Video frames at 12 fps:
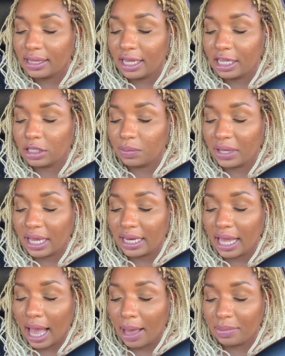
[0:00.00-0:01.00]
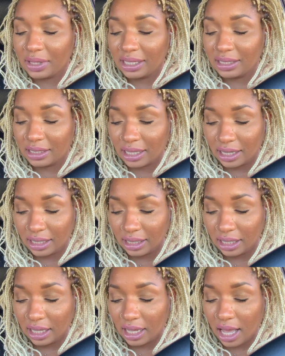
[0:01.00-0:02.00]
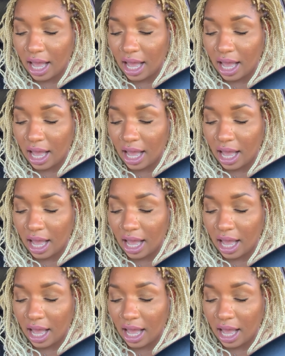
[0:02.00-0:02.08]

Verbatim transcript: Things began happening suddenly.